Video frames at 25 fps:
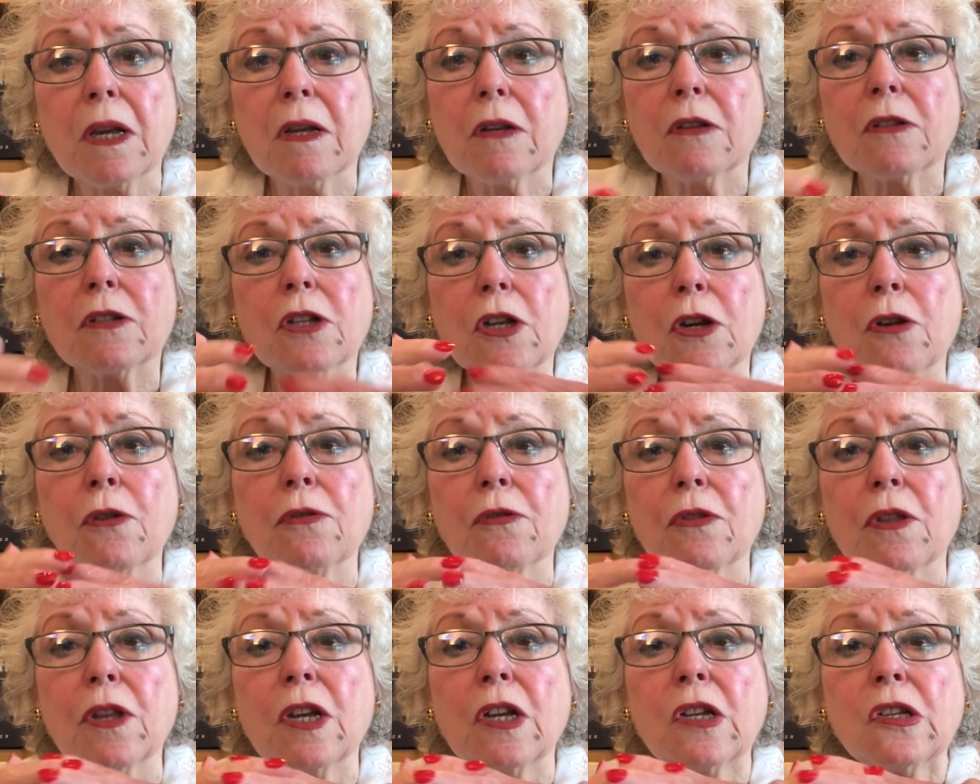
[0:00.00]
So
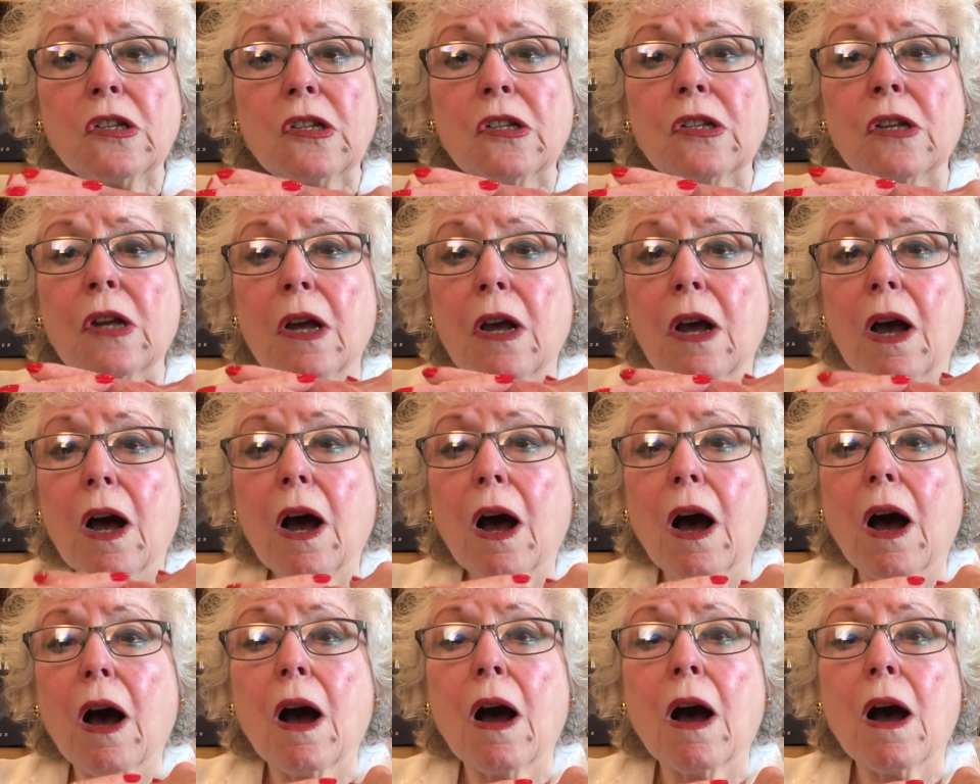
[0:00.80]
this
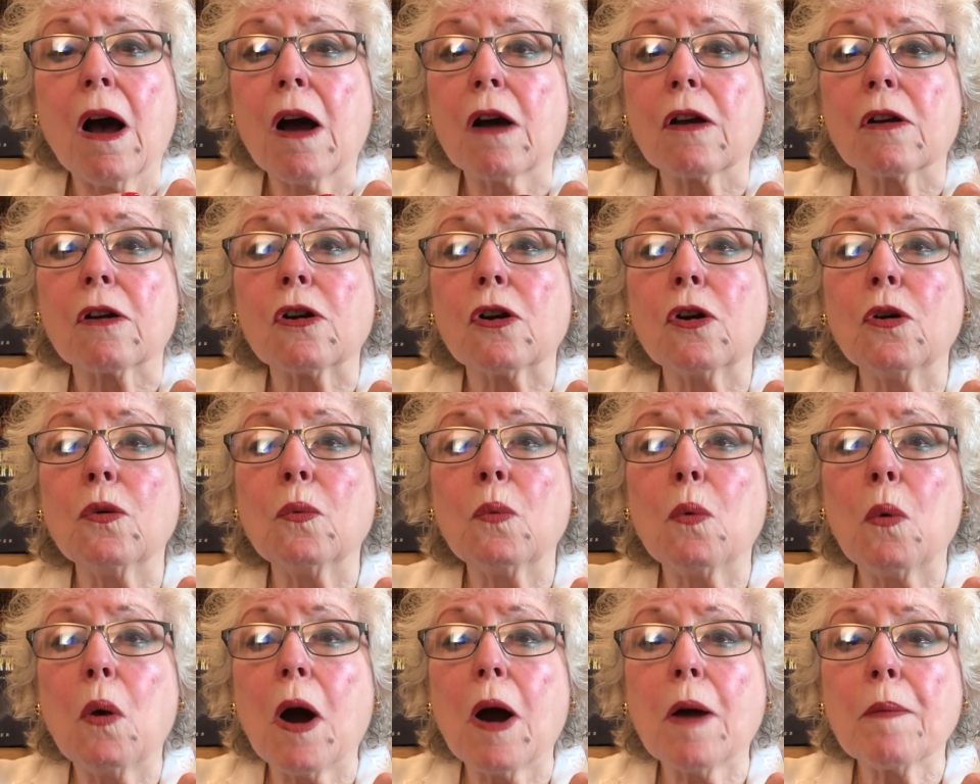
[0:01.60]

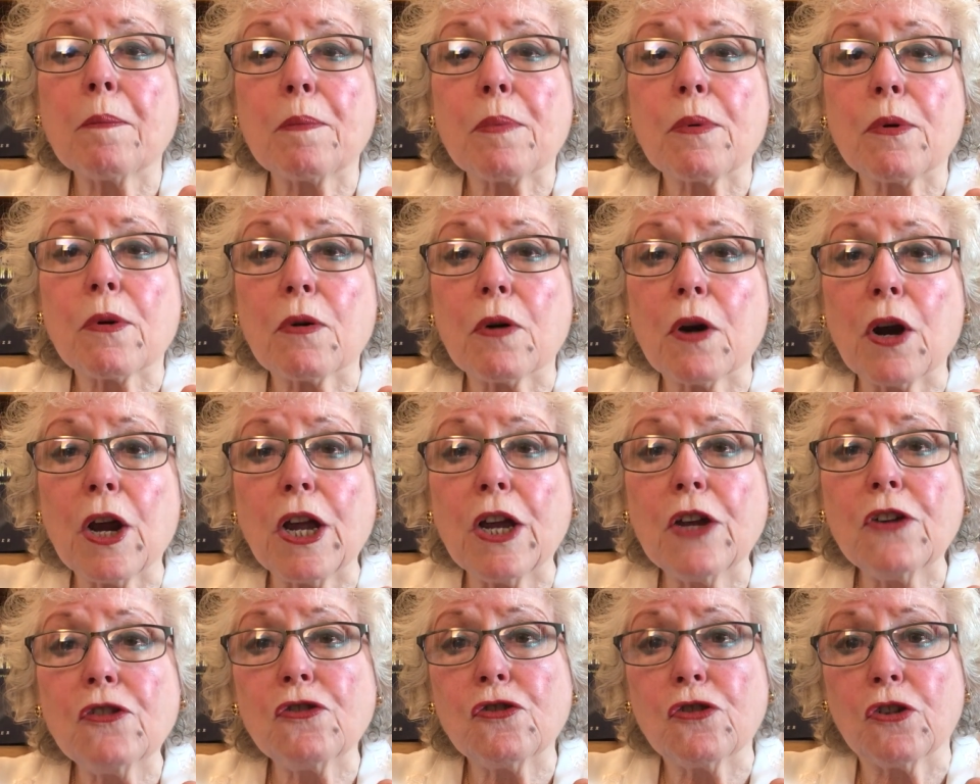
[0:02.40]

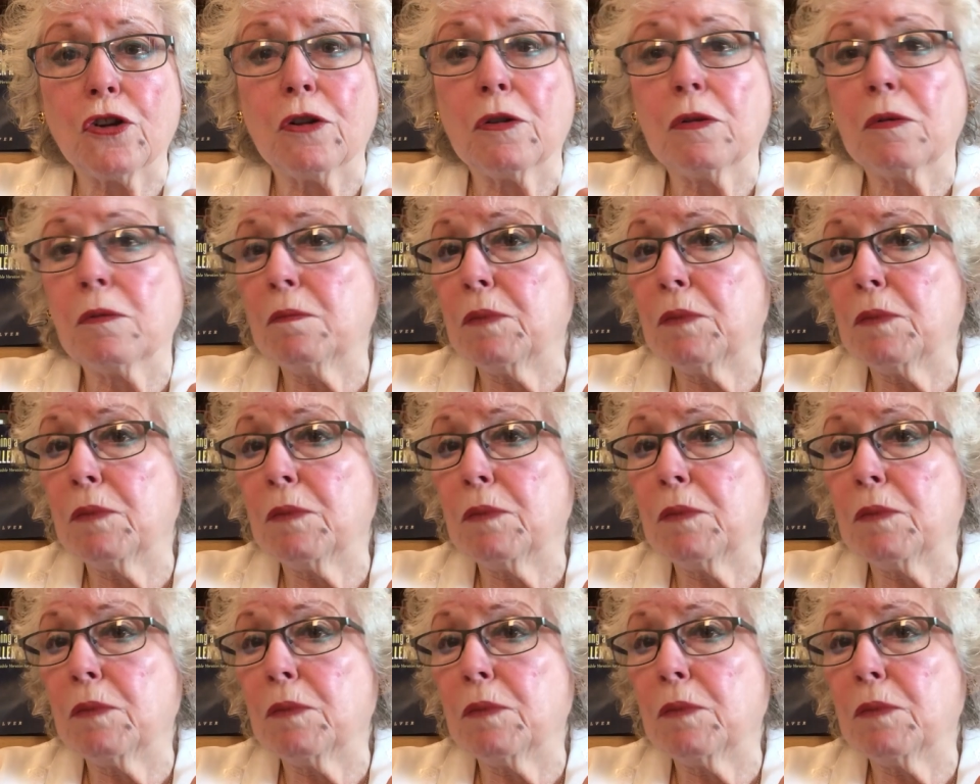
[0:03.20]
cooperation